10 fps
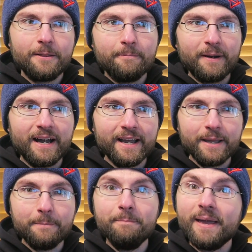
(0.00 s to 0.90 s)

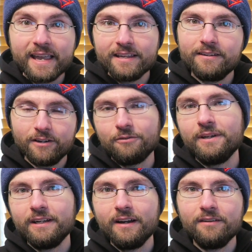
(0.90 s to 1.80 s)
my main
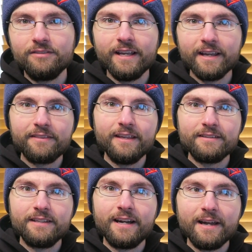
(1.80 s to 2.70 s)
arena of like
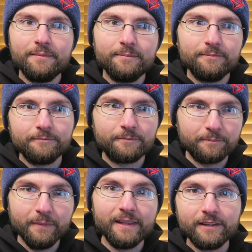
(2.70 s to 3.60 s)
things that I'm
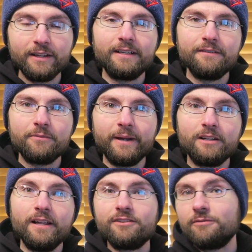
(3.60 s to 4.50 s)
mainly collecting for my
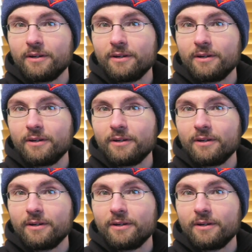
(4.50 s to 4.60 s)
collection,